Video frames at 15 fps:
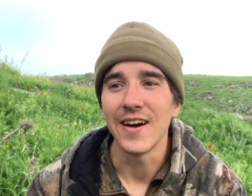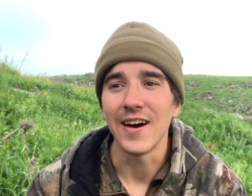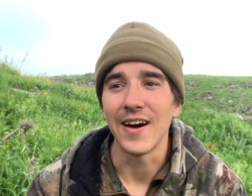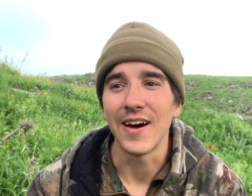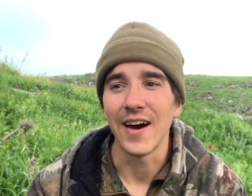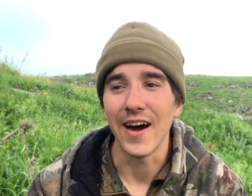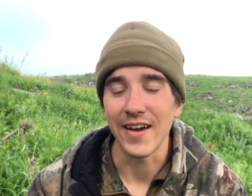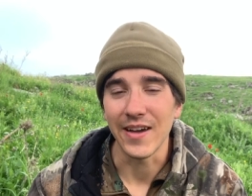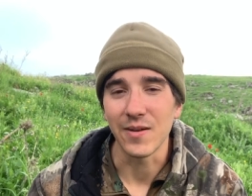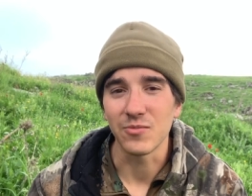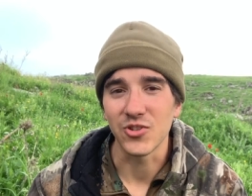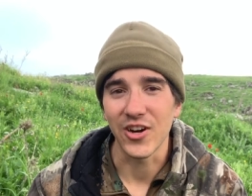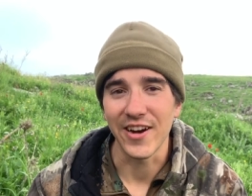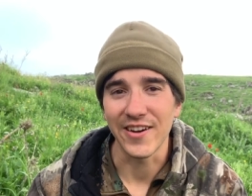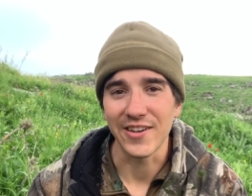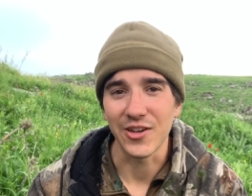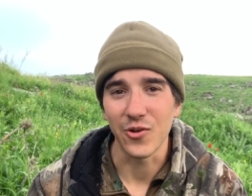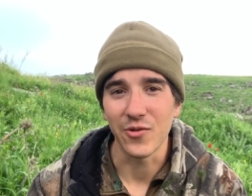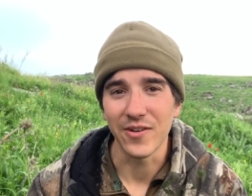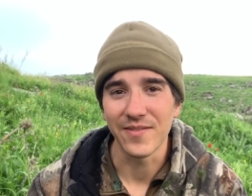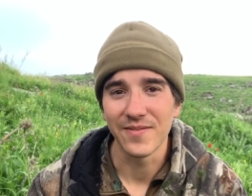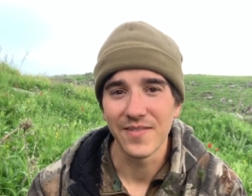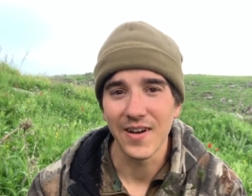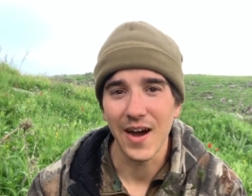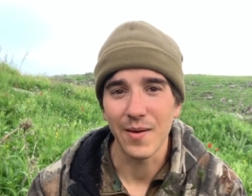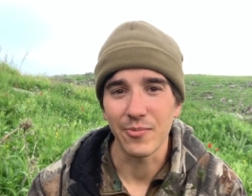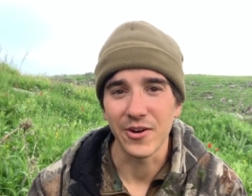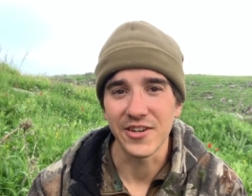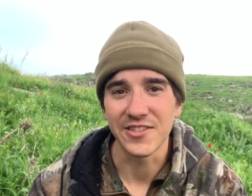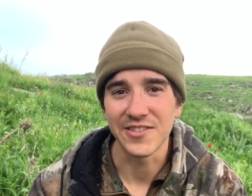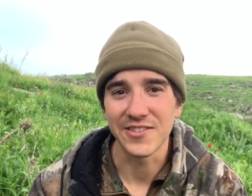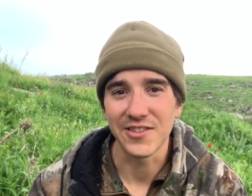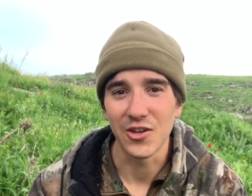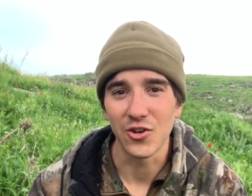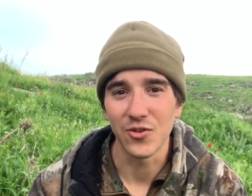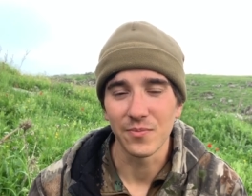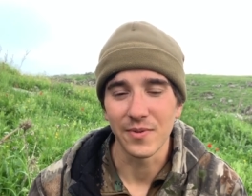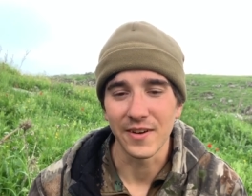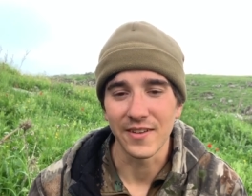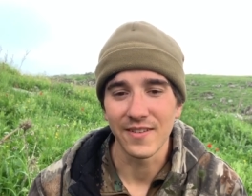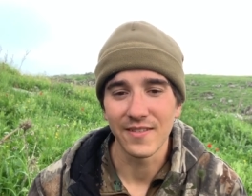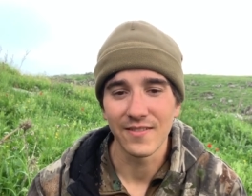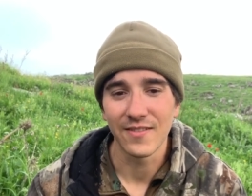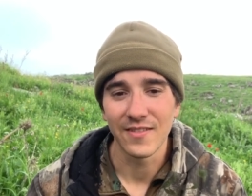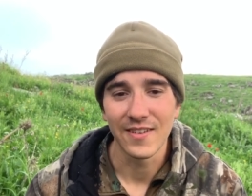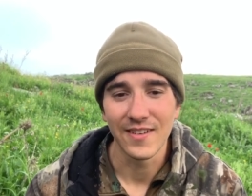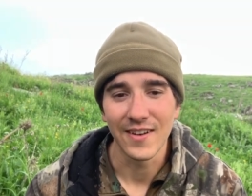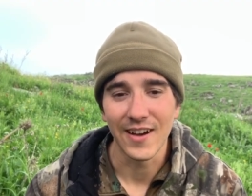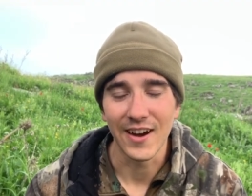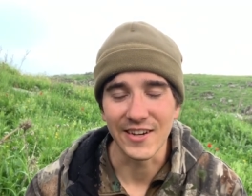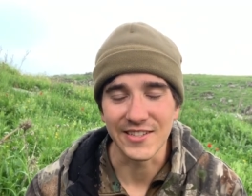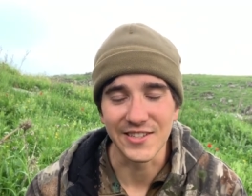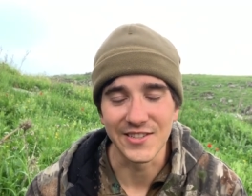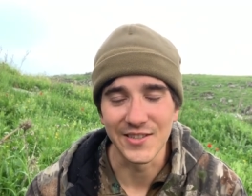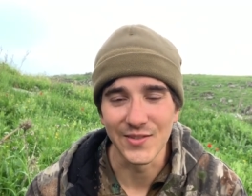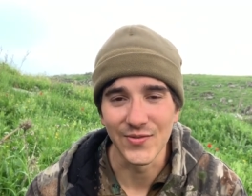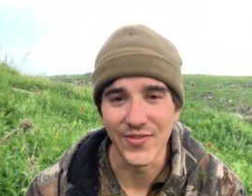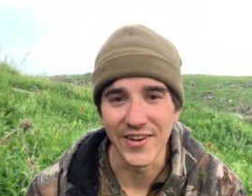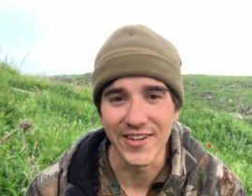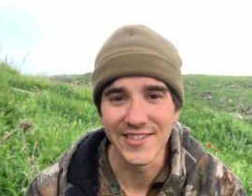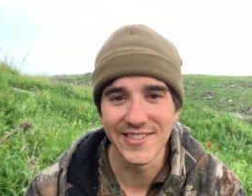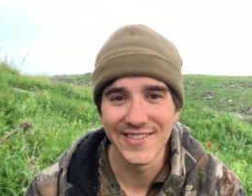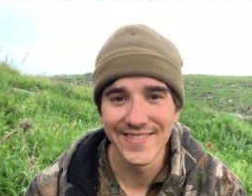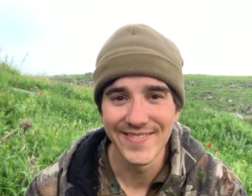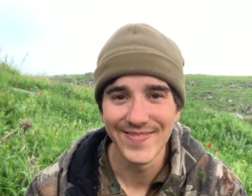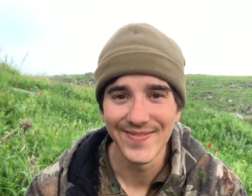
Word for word: uh I am trying to go on operations though, but ISIS is finished